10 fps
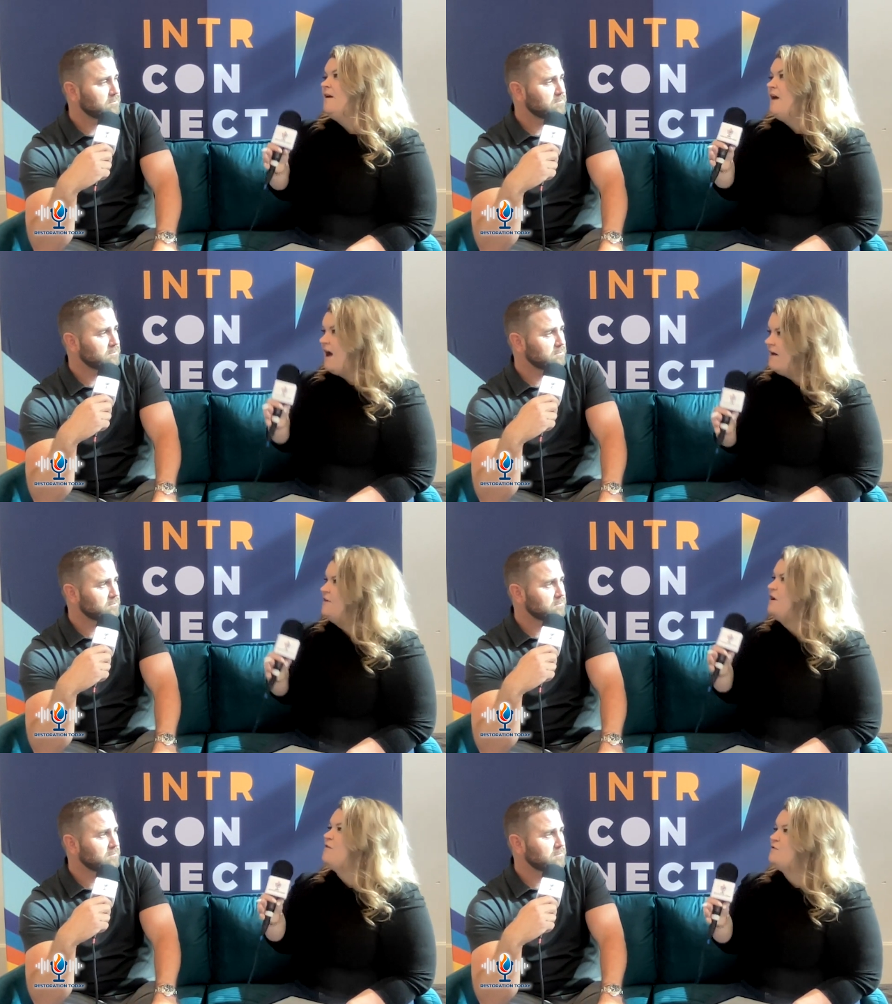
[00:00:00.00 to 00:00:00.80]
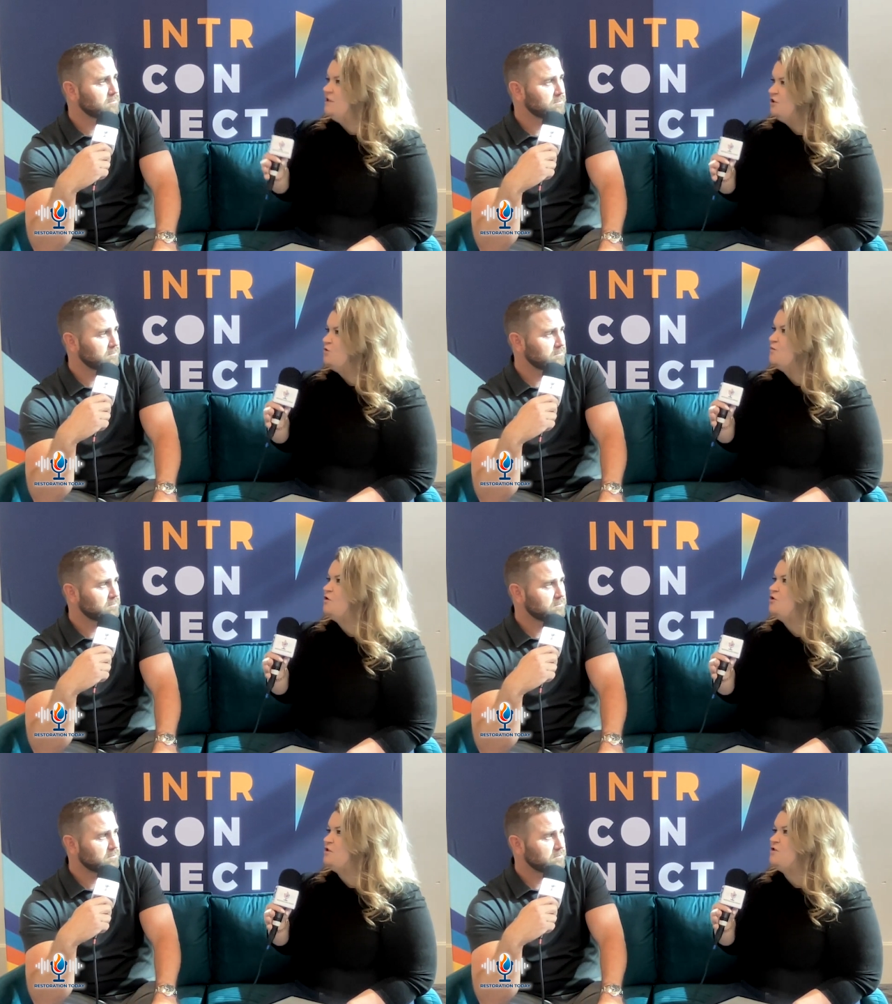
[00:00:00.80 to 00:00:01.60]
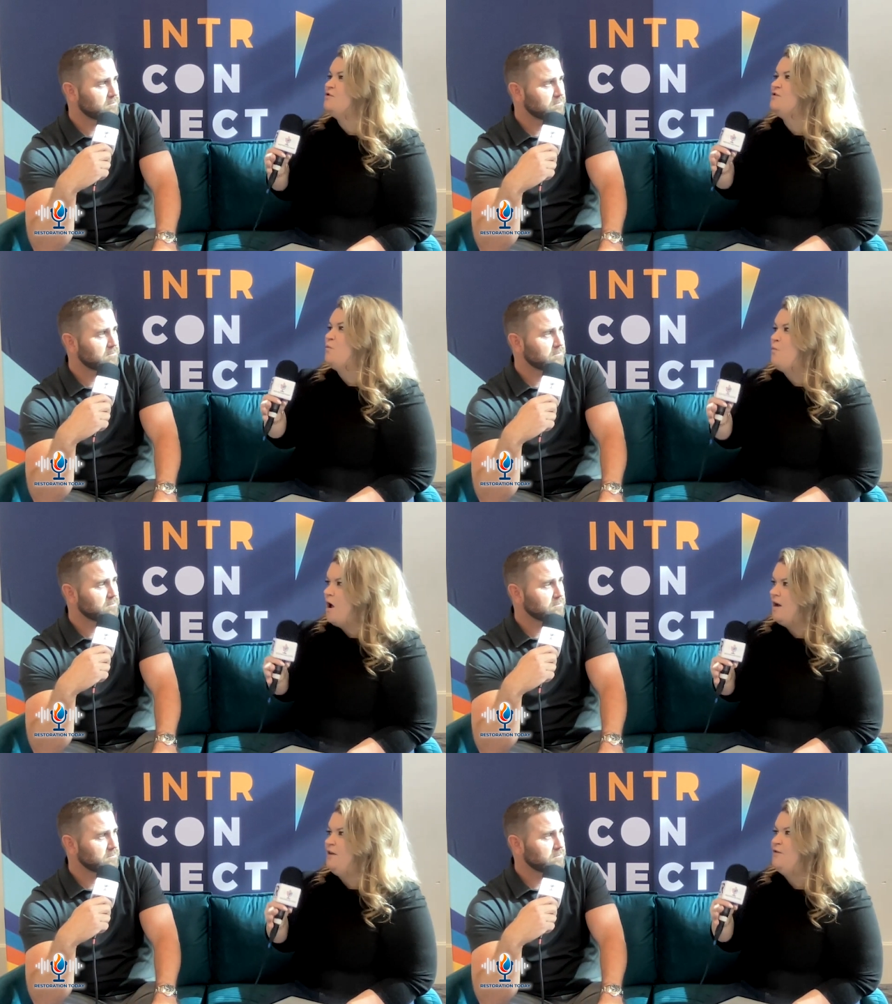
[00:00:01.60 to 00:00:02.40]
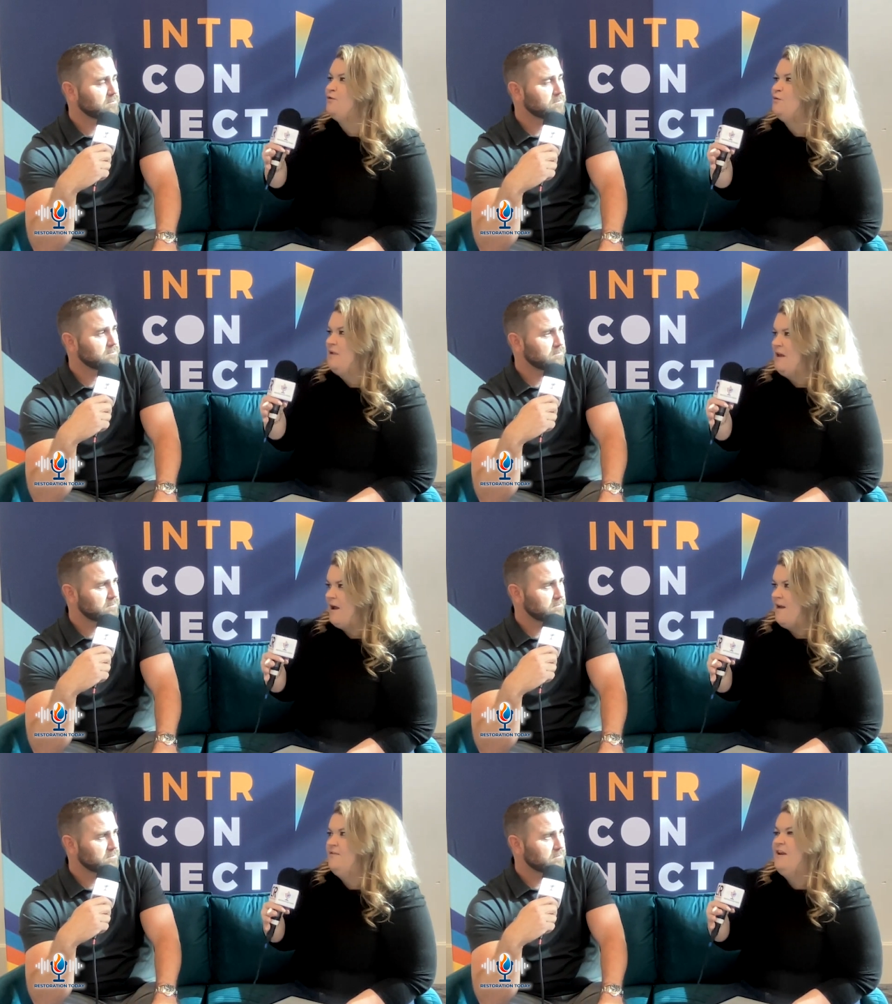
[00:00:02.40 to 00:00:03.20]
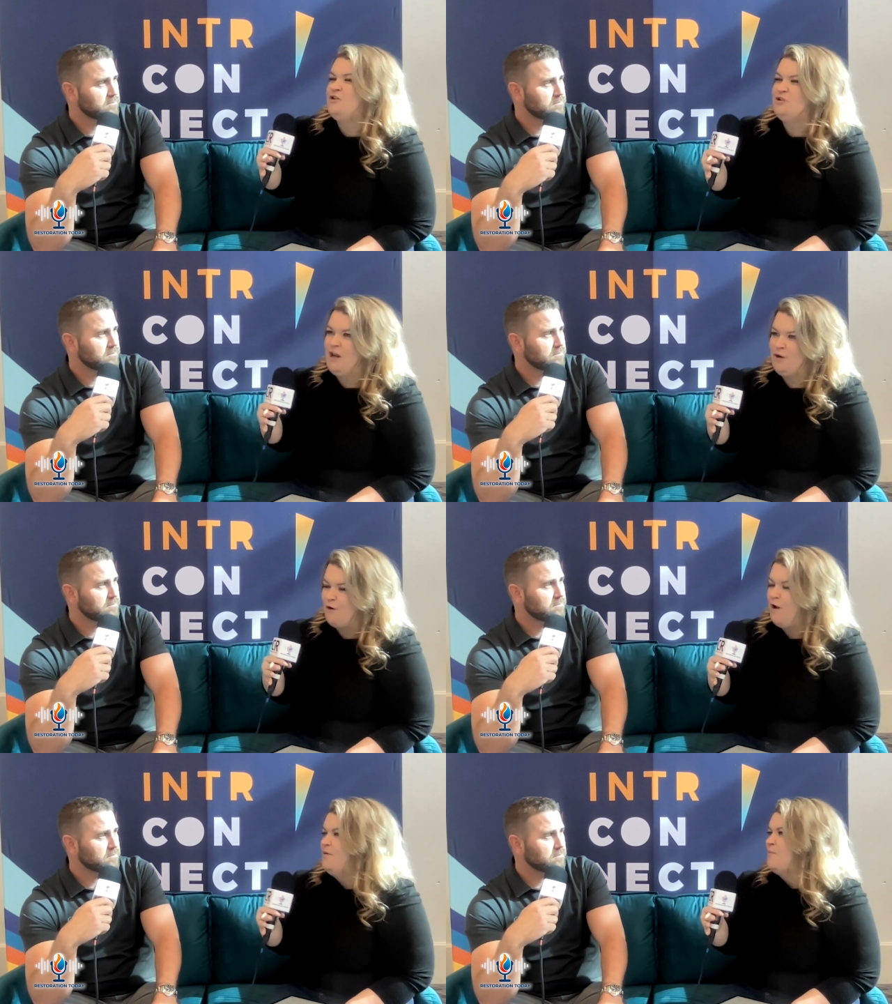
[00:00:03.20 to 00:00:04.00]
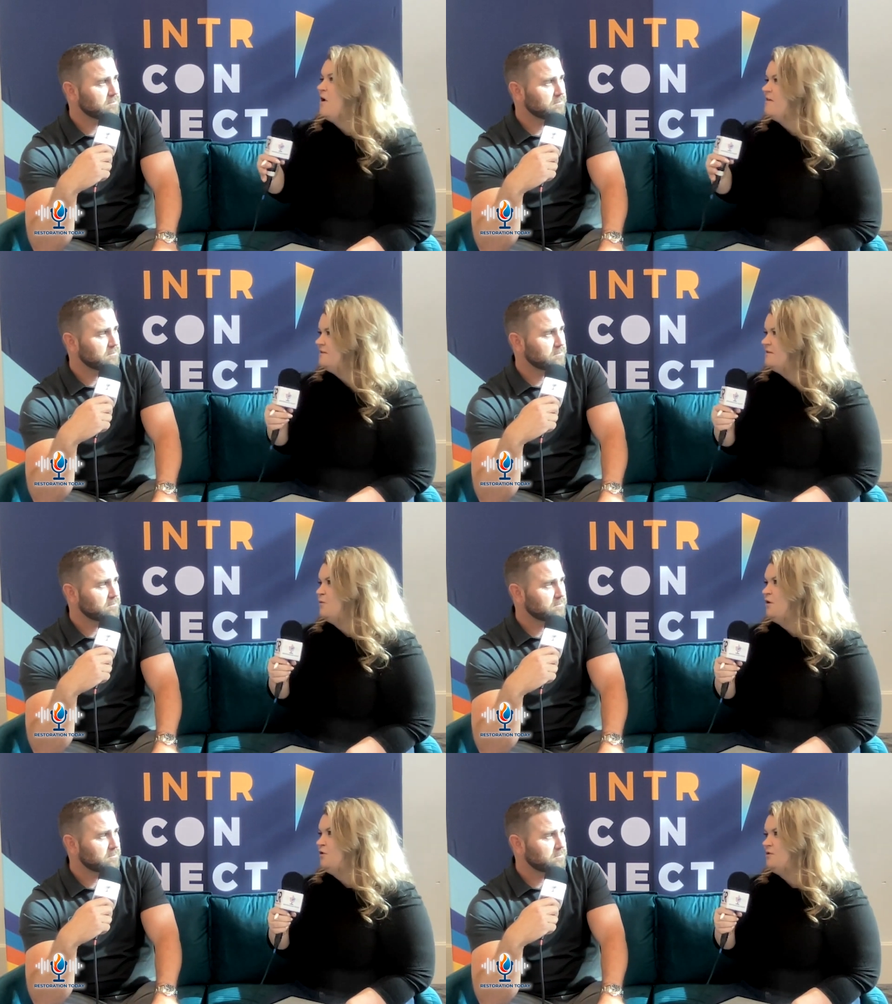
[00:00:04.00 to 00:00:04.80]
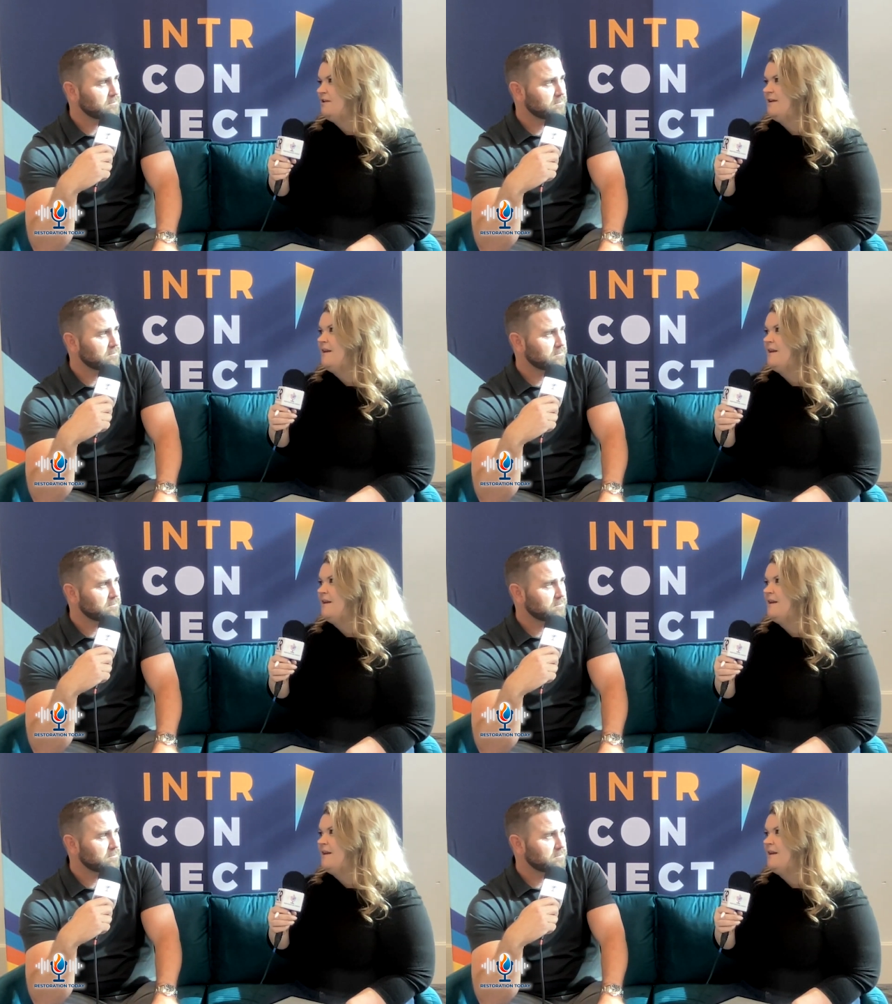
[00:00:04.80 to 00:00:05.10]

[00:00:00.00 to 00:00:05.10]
Speaker 1: having conversations with adjusters and walking through being kind of an educator on the process and what it looks like.